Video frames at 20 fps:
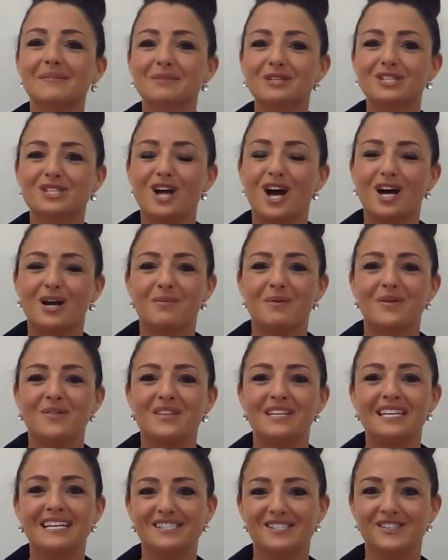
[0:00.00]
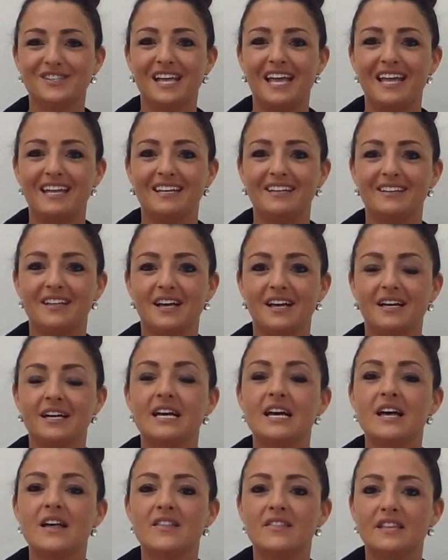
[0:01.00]
I'm going to talk about the nasal cannula.
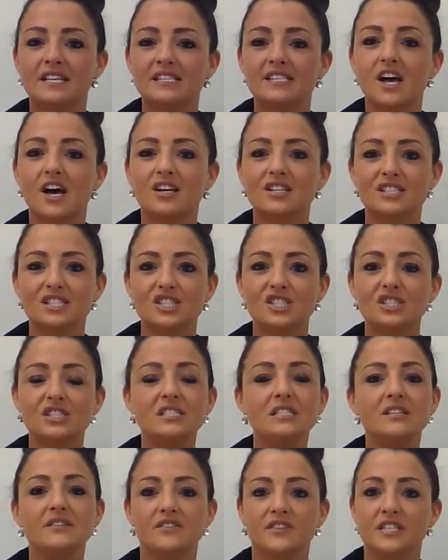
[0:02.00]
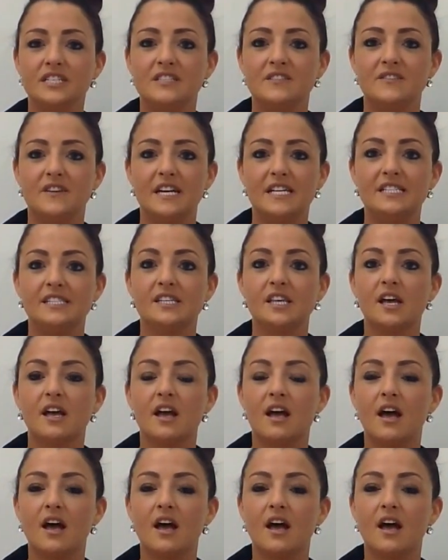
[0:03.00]
This oxygen delivery device